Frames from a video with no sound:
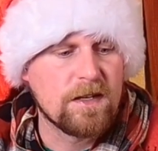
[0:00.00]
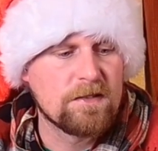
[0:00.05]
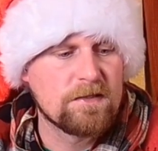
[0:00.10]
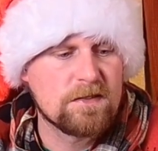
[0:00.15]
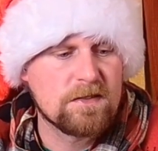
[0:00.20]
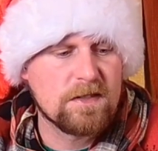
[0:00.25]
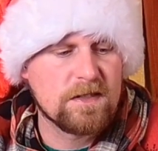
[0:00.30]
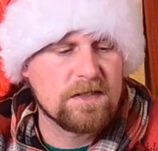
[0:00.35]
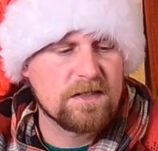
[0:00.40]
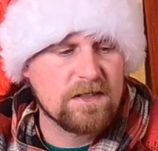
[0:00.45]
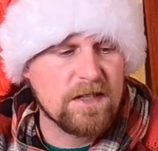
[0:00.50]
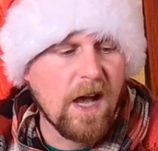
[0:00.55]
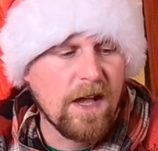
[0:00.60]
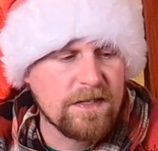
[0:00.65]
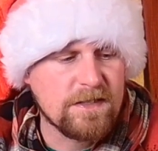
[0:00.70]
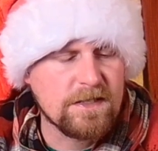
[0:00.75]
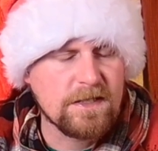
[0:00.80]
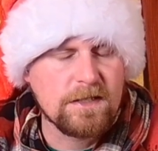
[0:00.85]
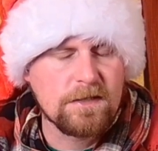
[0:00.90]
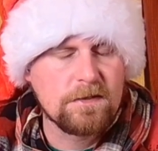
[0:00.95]
It's
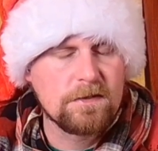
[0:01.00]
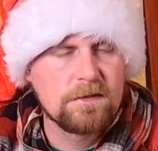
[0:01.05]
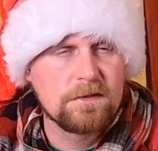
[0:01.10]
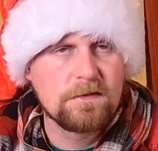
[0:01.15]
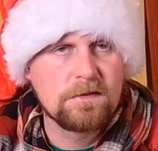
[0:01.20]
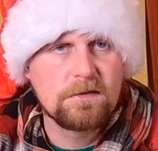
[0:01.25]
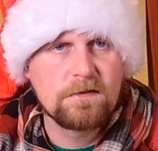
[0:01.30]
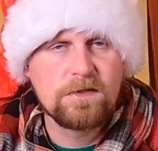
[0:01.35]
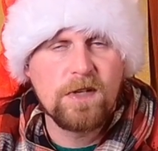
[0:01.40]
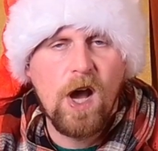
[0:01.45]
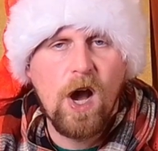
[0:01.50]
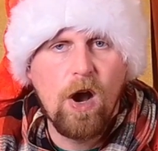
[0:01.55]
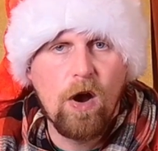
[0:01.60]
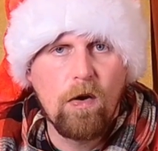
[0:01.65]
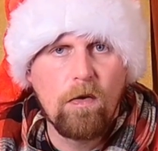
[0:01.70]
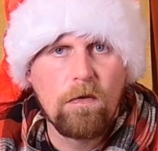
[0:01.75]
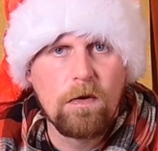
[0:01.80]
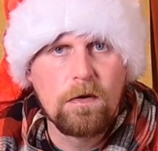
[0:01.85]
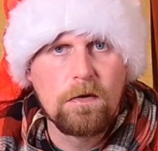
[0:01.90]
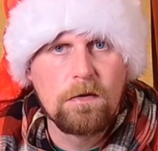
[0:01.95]
disgusting.
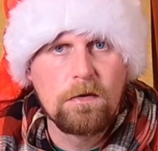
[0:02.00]
No.